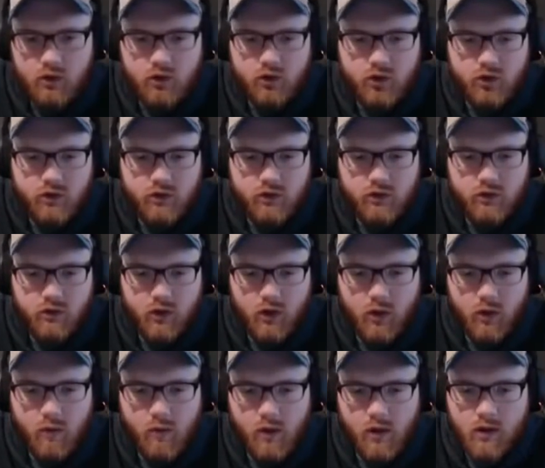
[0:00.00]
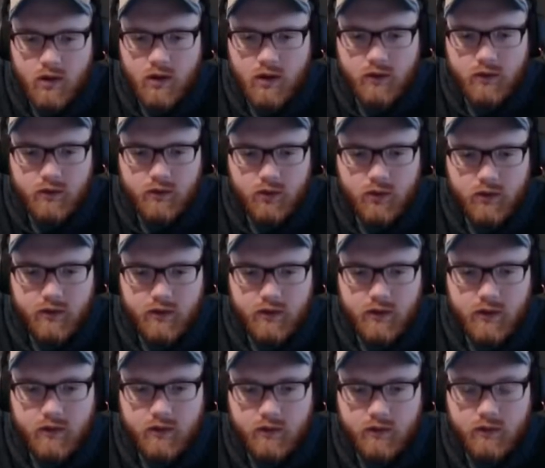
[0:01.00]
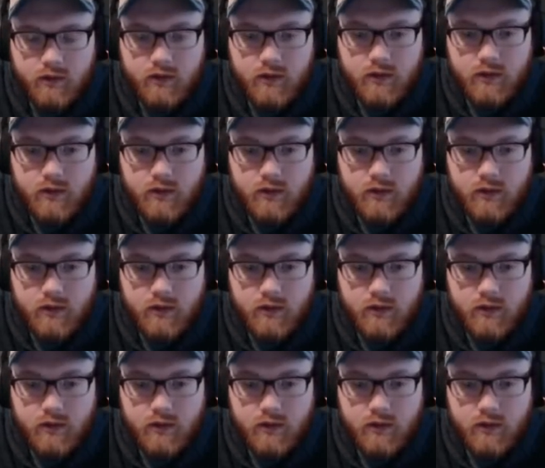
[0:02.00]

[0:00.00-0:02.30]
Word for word: good to go. Let's go like this. Let's get